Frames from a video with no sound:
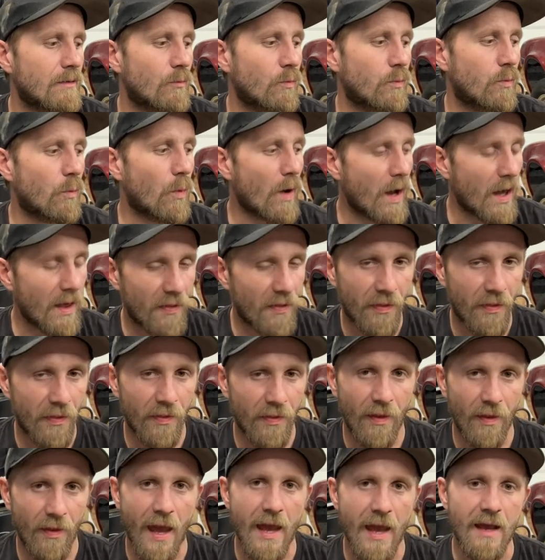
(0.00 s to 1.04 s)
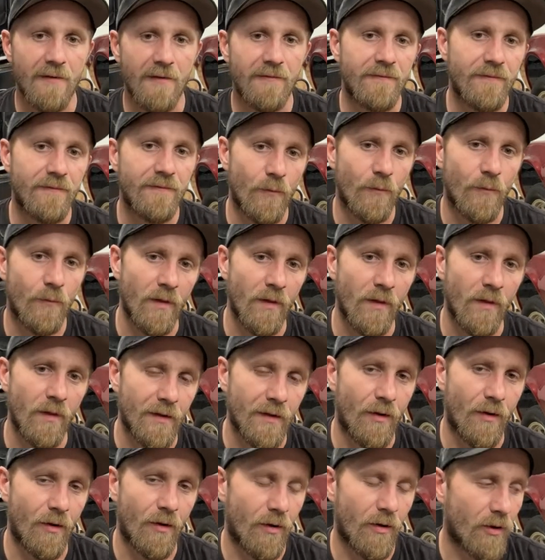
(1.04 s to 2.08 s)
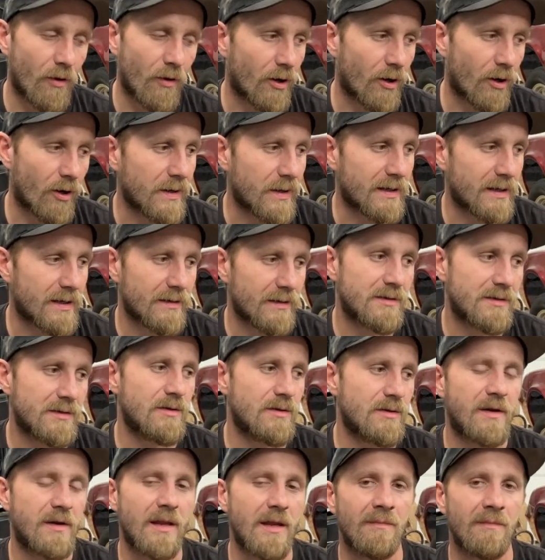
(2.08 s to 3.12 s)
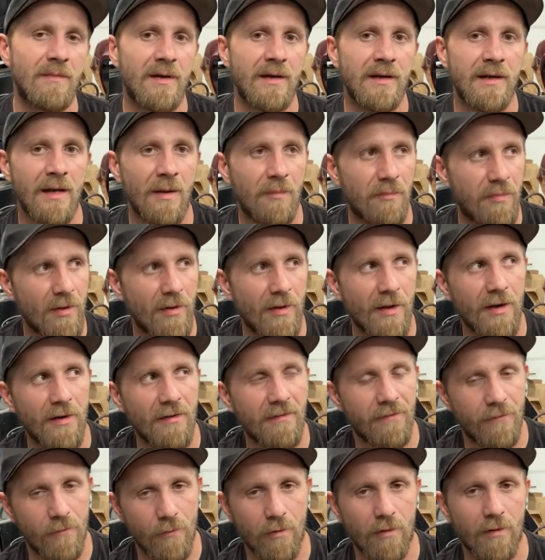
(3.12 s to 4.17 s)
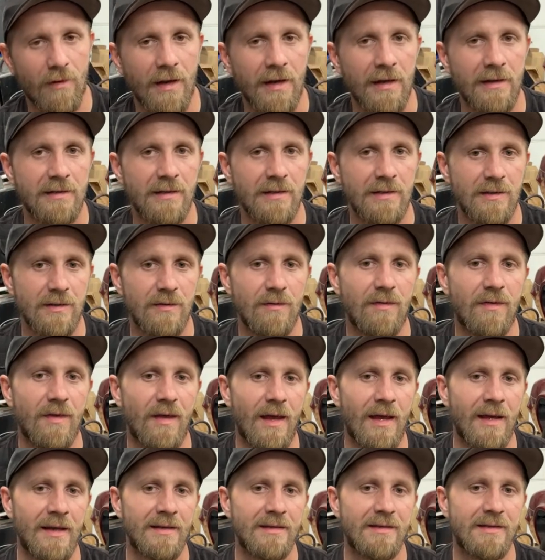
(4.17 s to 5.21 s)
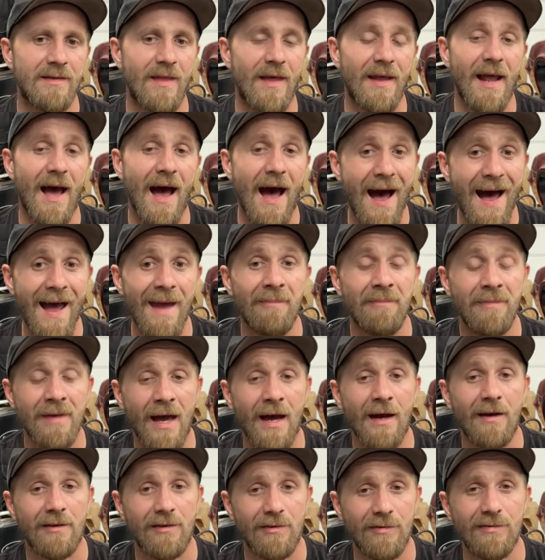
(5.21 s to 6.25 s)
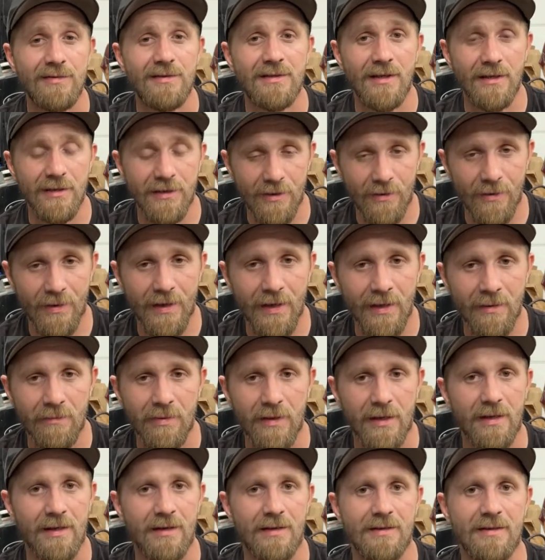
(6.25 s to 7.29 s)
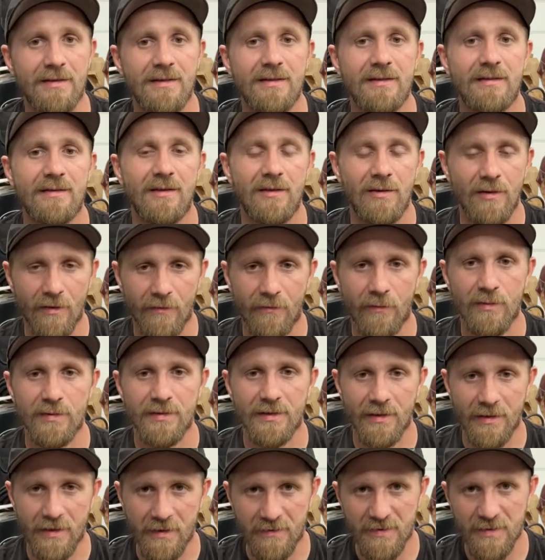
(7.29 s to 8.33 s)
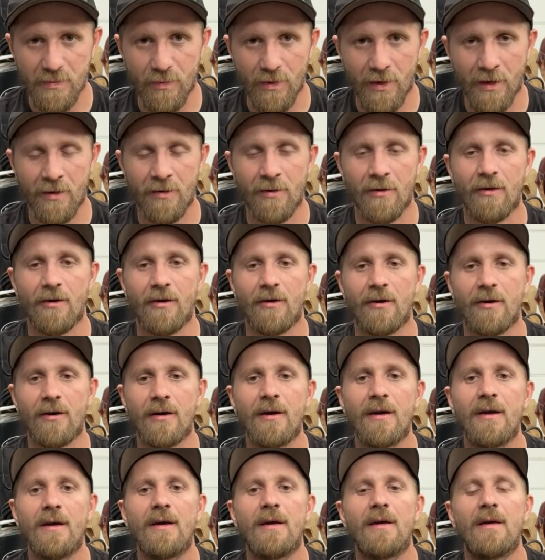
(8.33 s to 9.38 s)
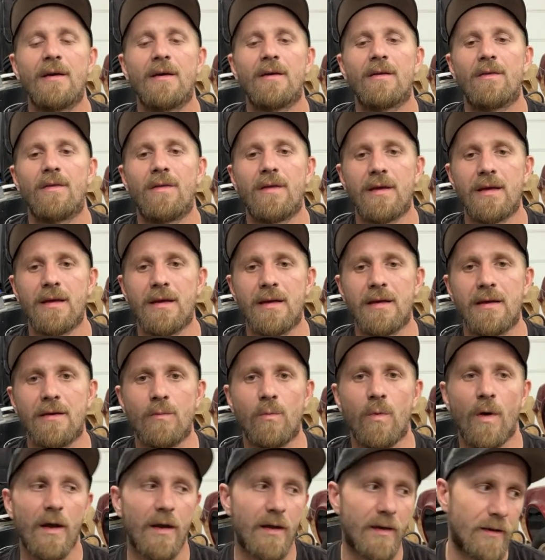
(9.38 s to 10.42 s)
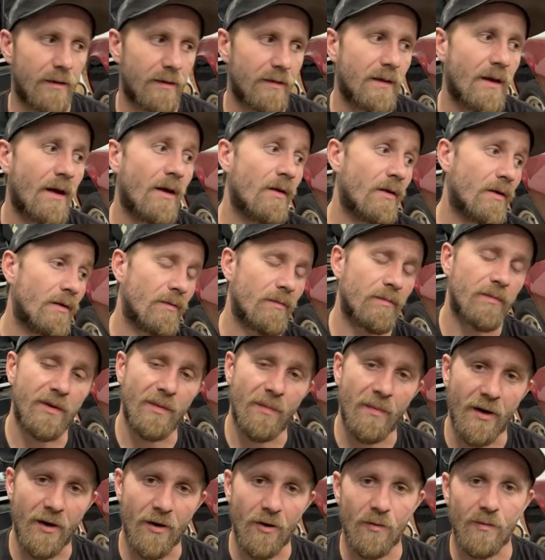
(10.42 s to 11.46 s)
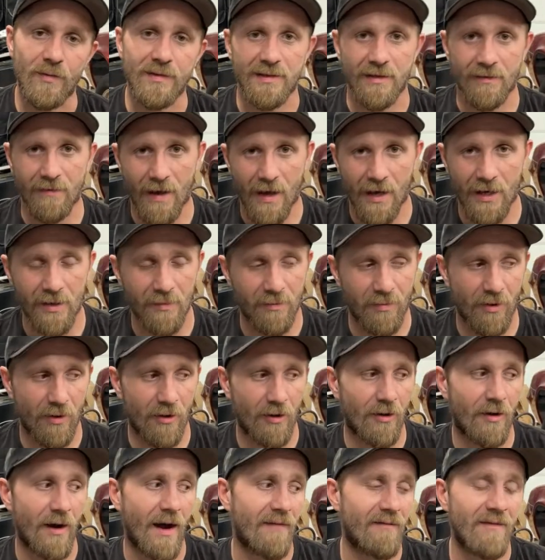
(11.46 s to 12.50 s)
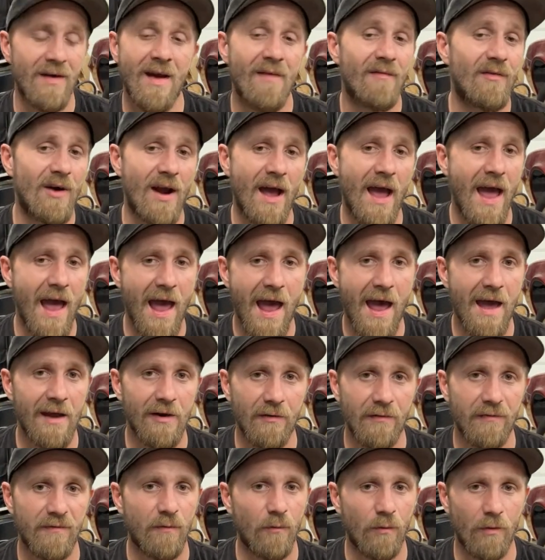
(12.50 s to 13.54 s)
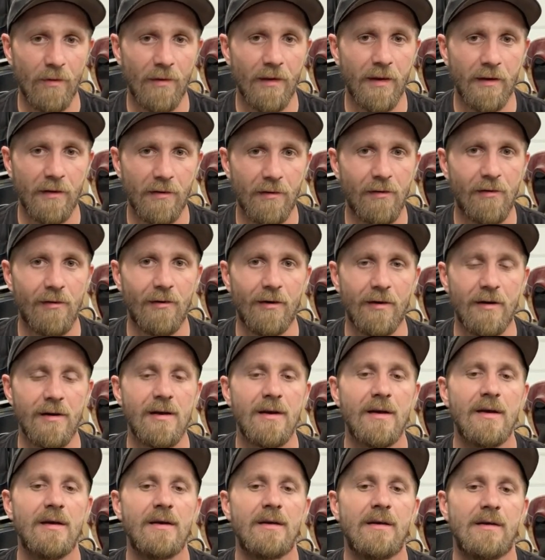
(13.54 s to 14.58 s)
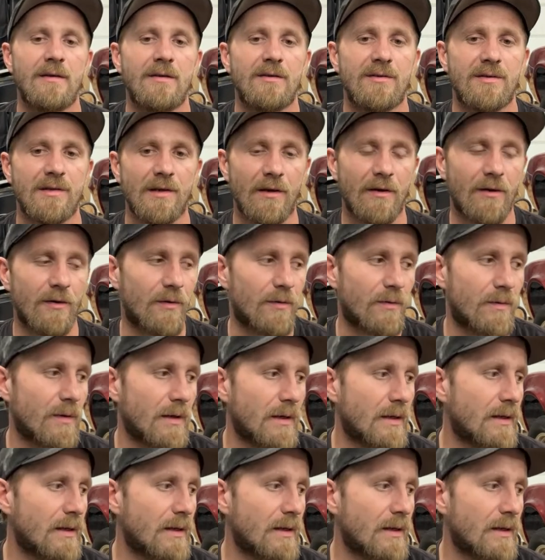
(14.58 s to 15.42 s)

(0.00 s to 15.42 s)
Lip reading: with a 4-link car, because you can manipulate a 4-link to do things that I'm not used to doing, because the Nova was a leaf spring car, the other Camaro was a ladder bar. I've never had a 4-link car. So